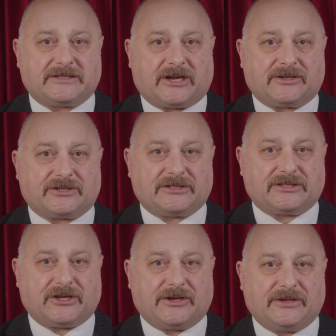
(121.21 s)
touch has
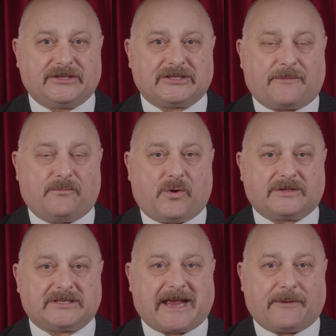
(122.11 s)
turned
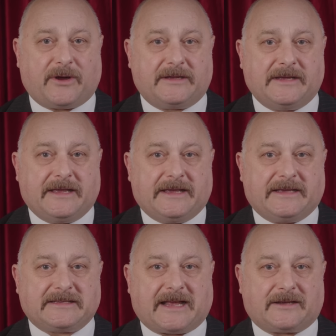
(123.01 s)
somewhat sour
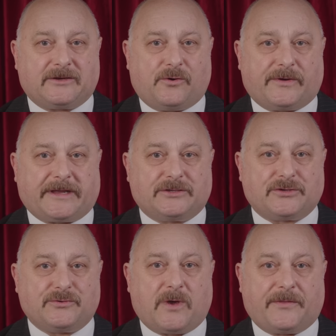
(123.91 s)
is that according
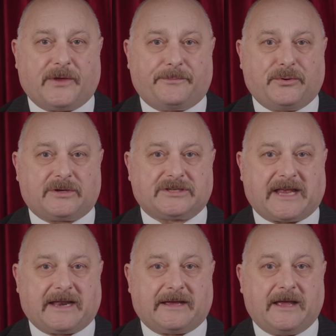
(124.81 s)
to The
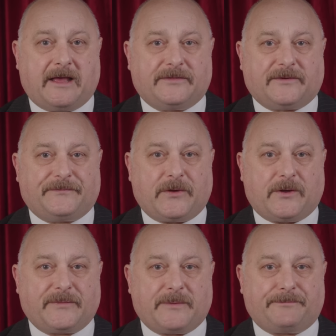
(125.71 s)
Bookseller, the
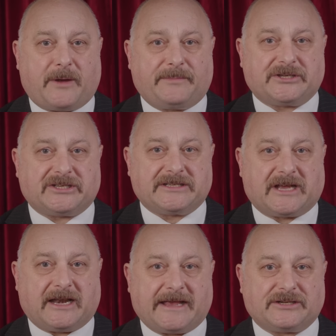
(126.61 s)
firm that publishes
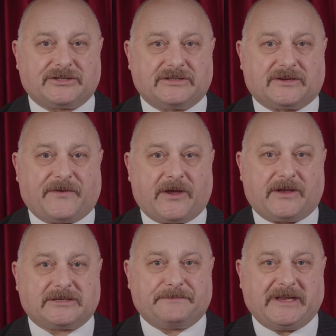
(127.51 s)
collections of
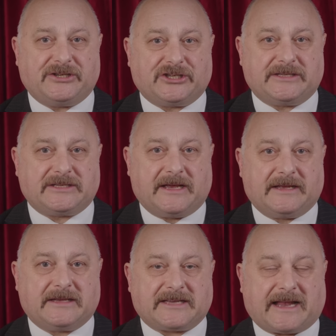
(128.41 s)
her speeches,
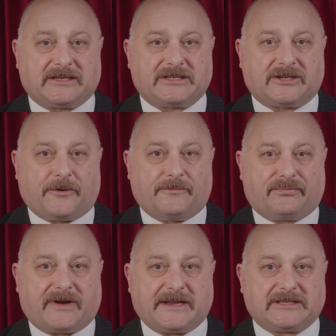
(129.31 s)
Sandstone
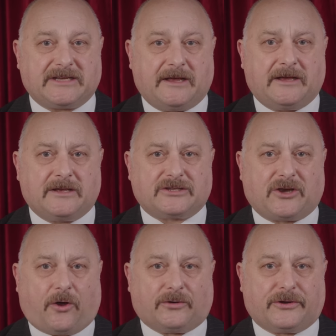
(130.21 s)
Press, has
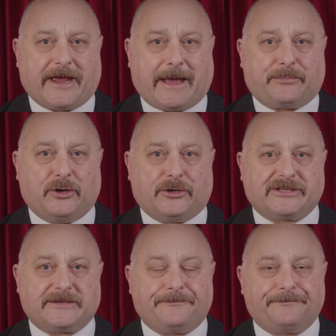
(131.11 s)
gone kaput.